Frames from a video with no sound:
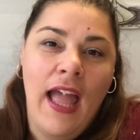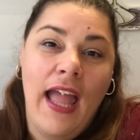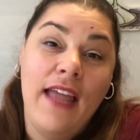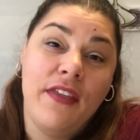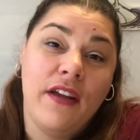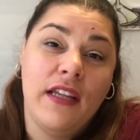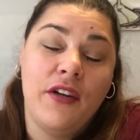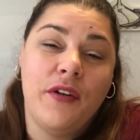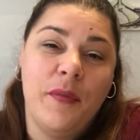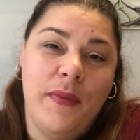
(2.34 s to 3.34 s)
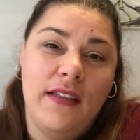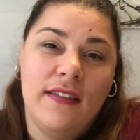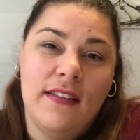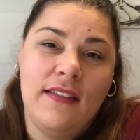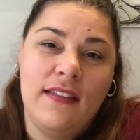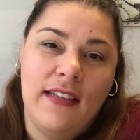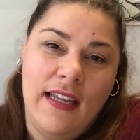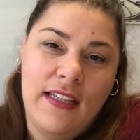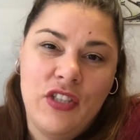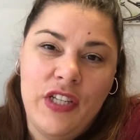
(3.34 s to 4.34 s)
Hey there, glitter groupies. This is
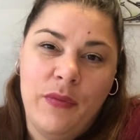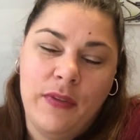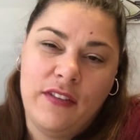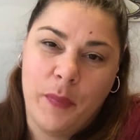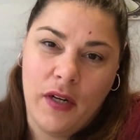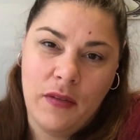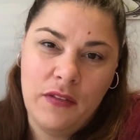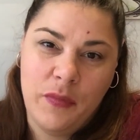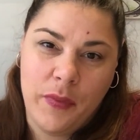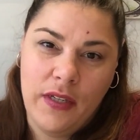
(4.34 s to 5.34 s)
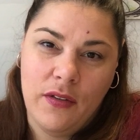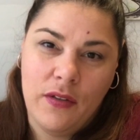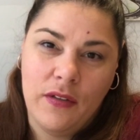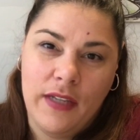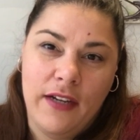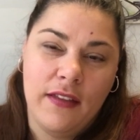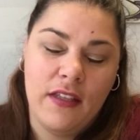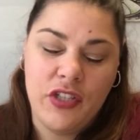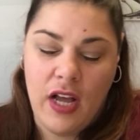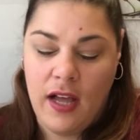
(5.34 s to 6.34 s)
Angie with Sparkle and Sprinkle here at the
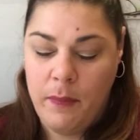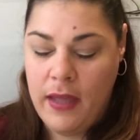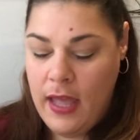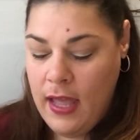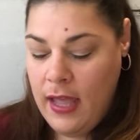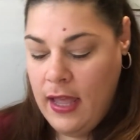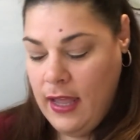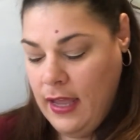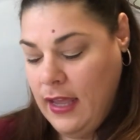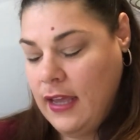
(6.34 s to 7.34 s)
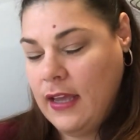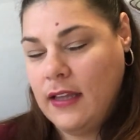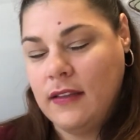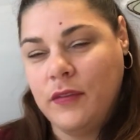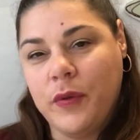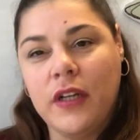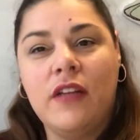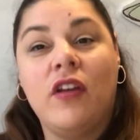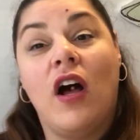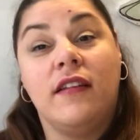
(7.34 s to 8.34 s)
shop, and we're
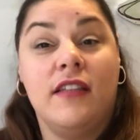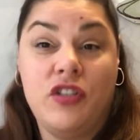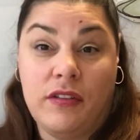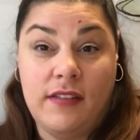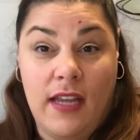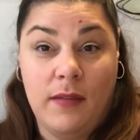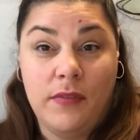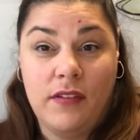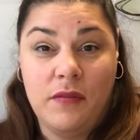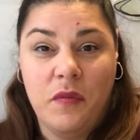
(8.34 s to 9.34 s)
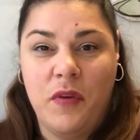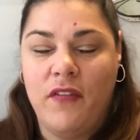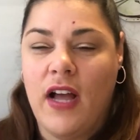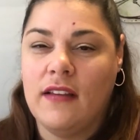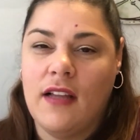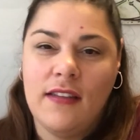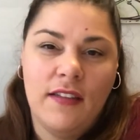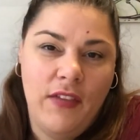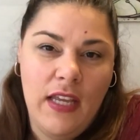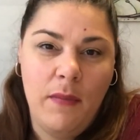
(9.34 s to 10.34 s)
going to talk digital stamps. We've gotten lots
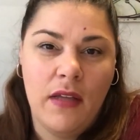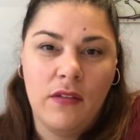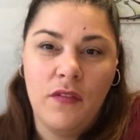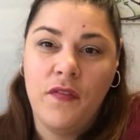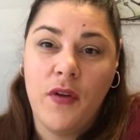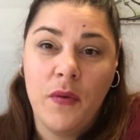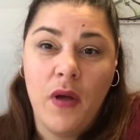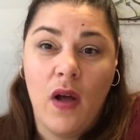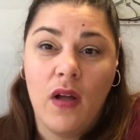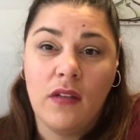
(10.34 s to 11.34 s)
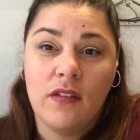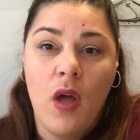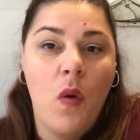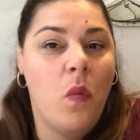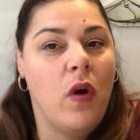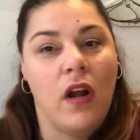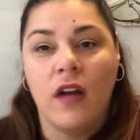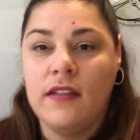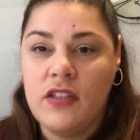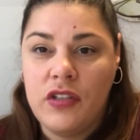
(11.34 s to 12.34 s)
of emails and phone calls. What
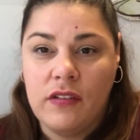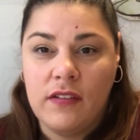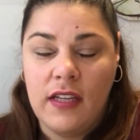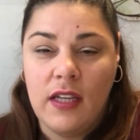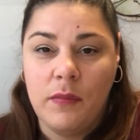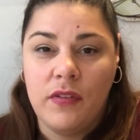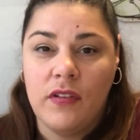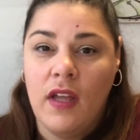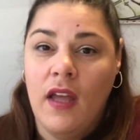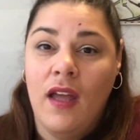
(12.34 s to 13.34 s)
are digital stamps?